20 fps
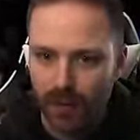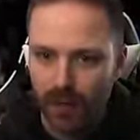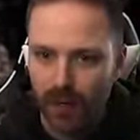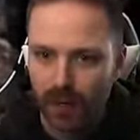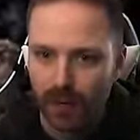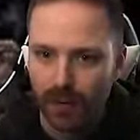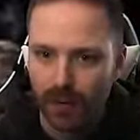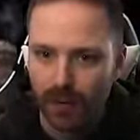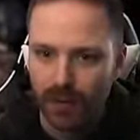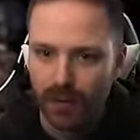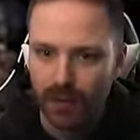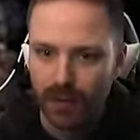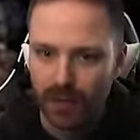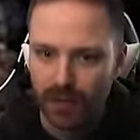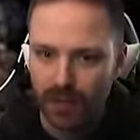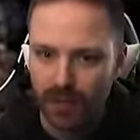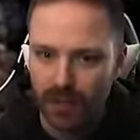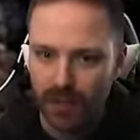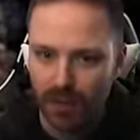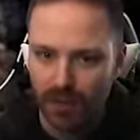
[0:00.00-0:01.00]
Uh-oh, this
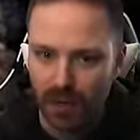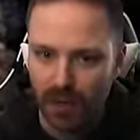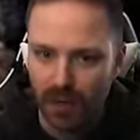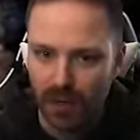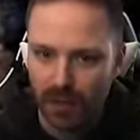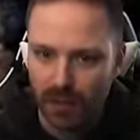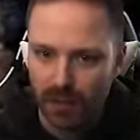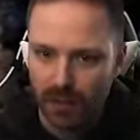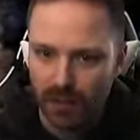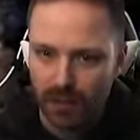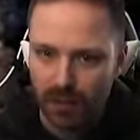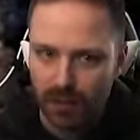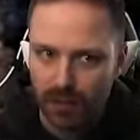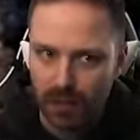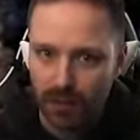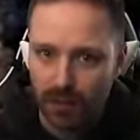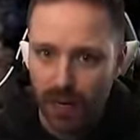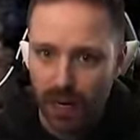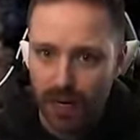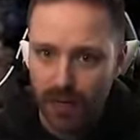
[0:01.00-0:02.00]
looks different. This
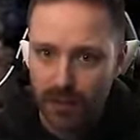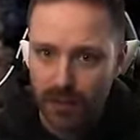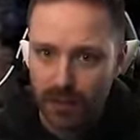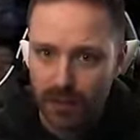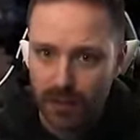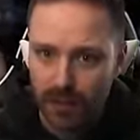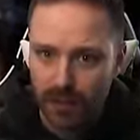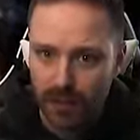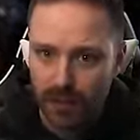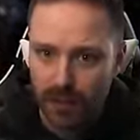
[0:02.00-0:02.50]
boss?